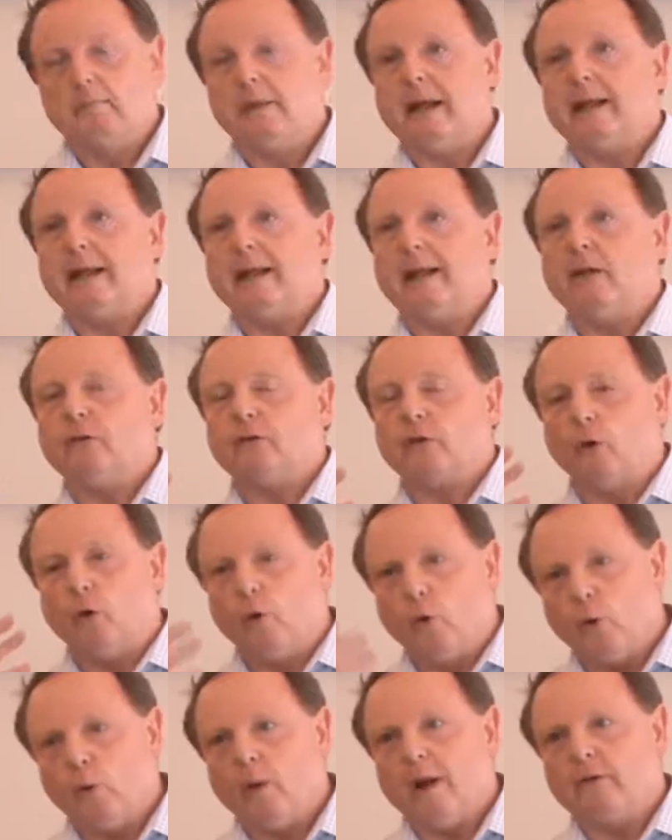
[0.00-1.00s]
But it's
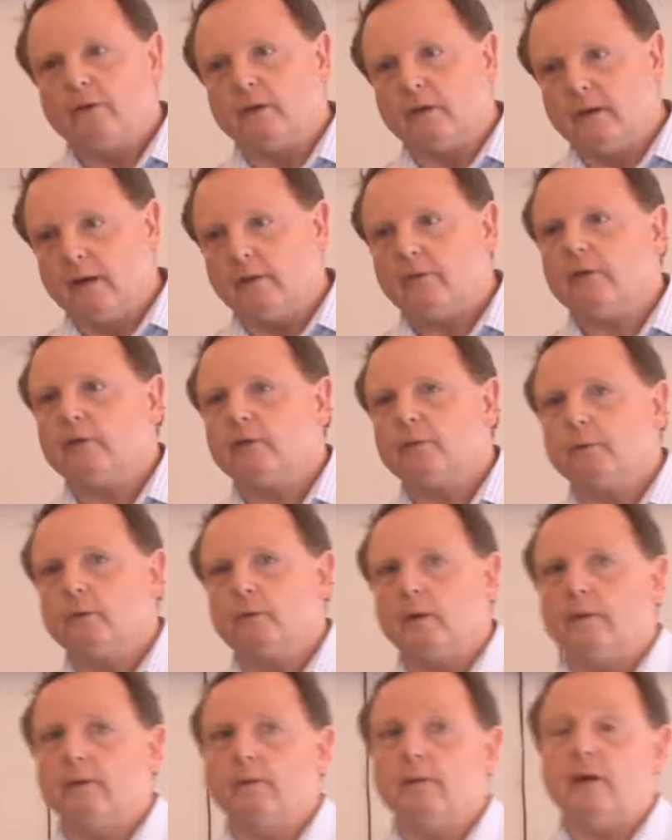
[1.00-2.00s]
always the difference
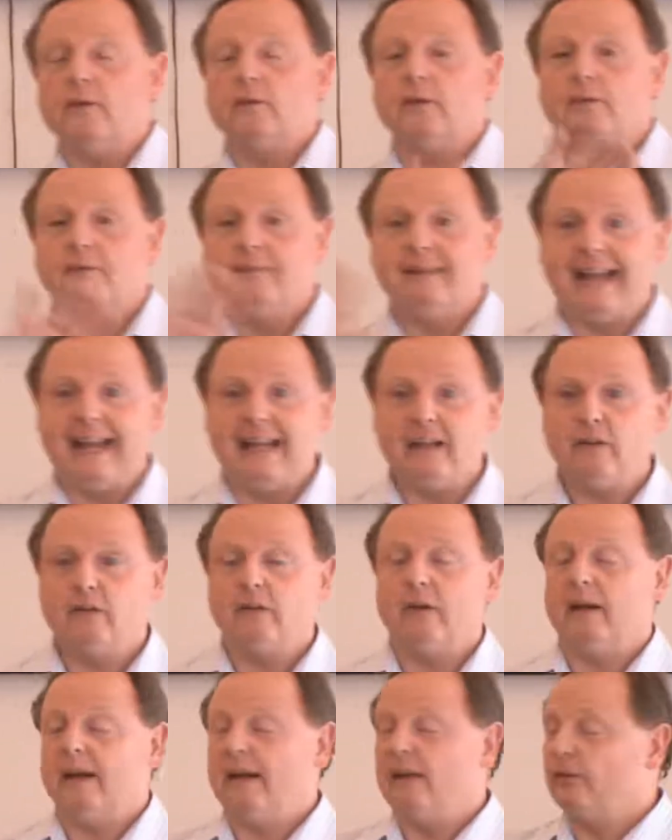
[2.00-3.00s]
between the rest of
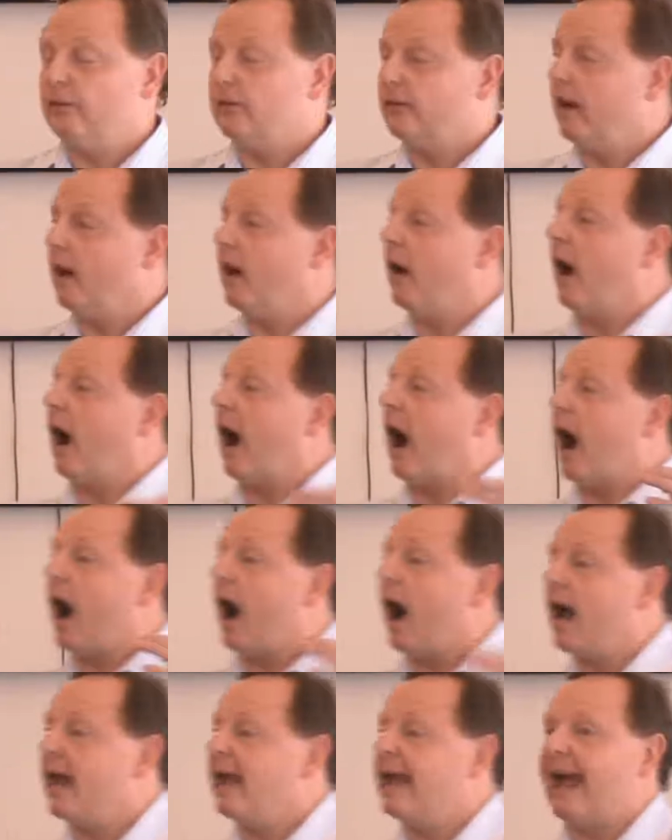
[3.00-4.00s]
nature is that
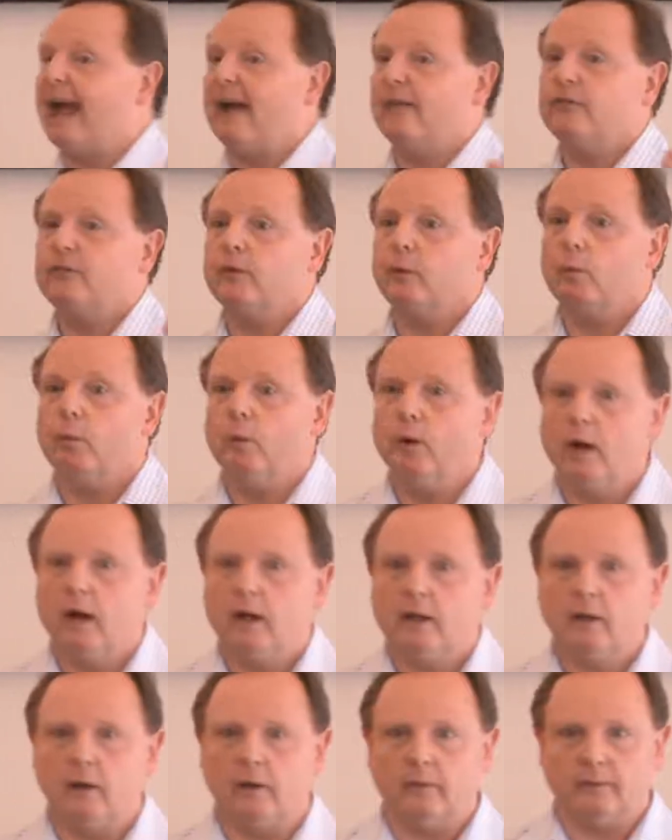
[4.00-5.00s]
I have to
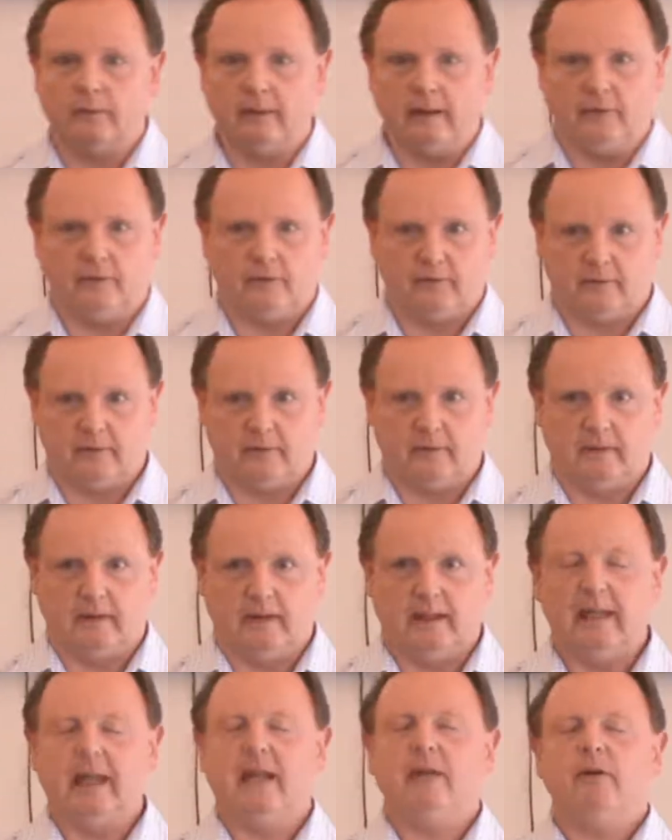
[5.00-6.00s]
work on this.
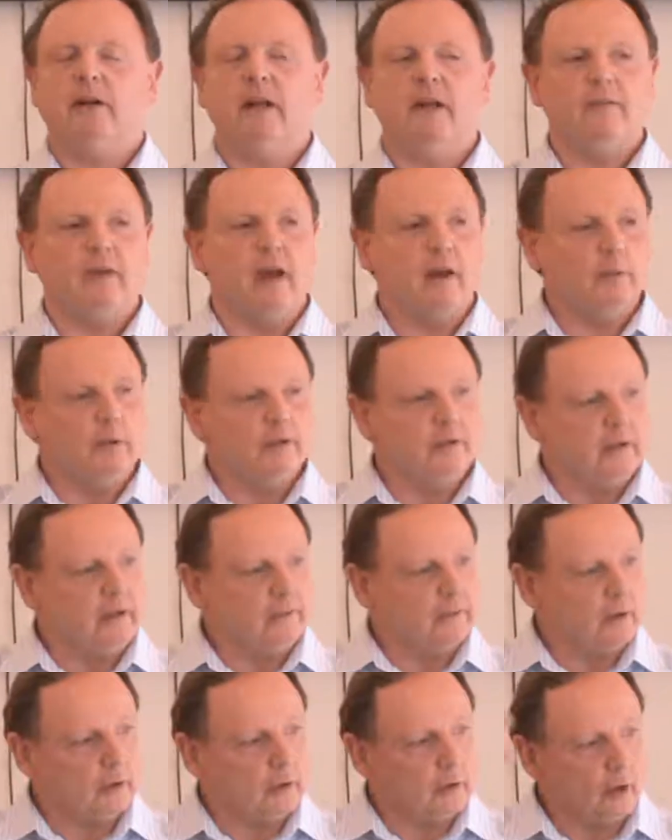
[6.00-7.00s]
Even if I
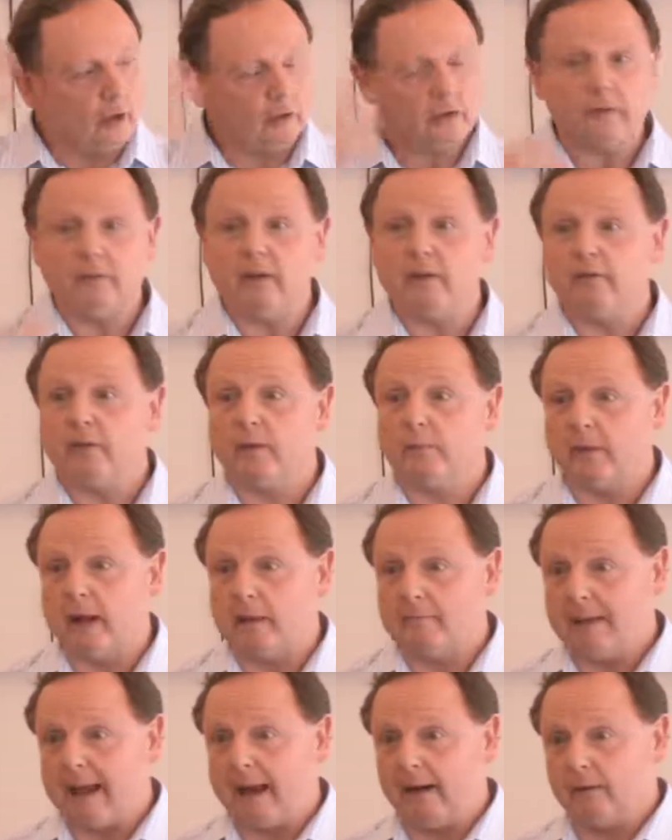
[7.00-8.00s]
receive a lot of it from
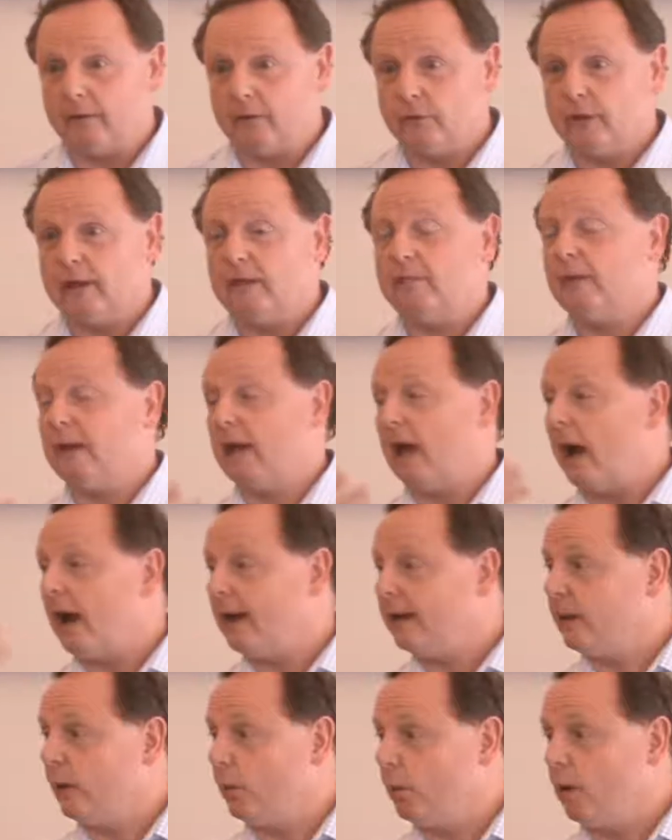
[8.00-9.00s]
my parents, in the
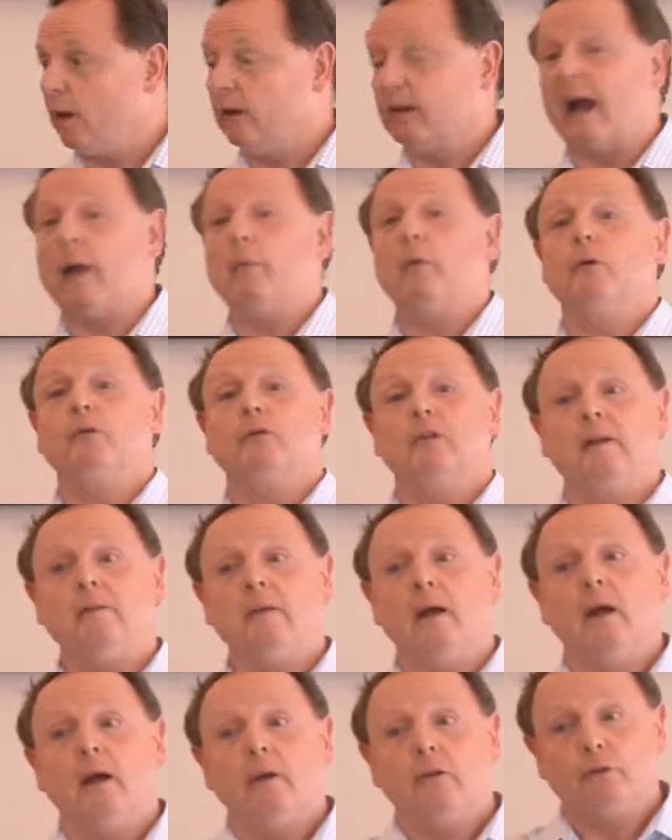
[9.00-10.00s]
ideal world, I will
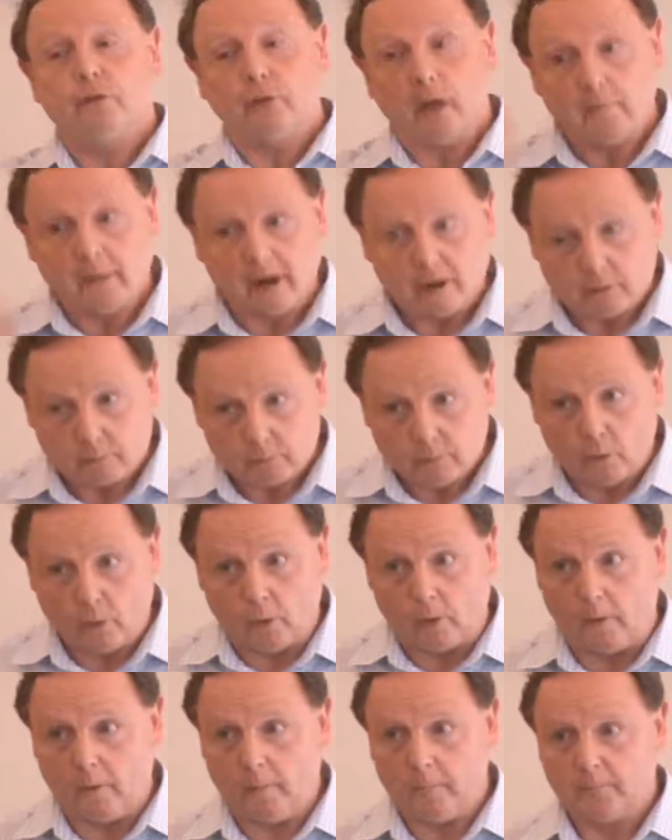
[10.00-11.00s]
see so much
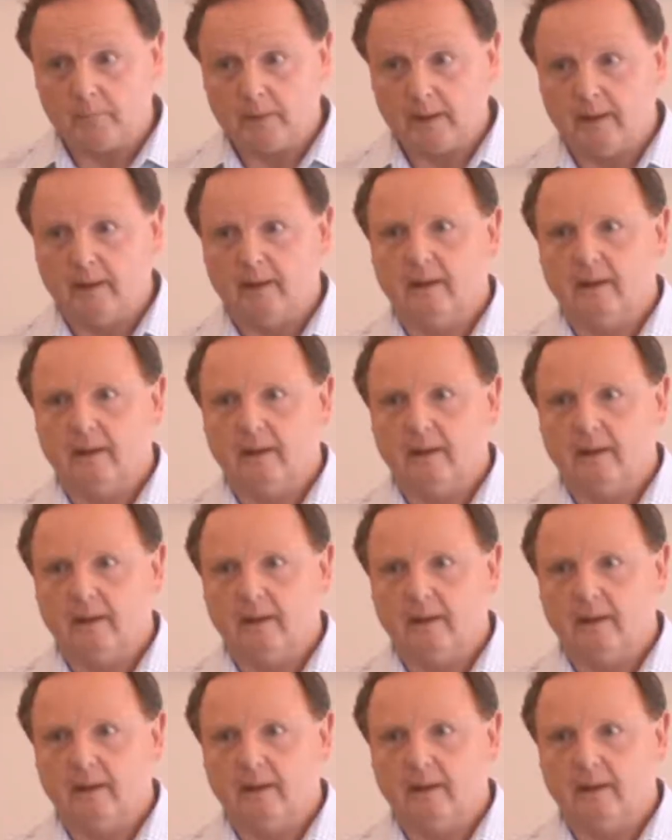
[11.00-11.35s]
more.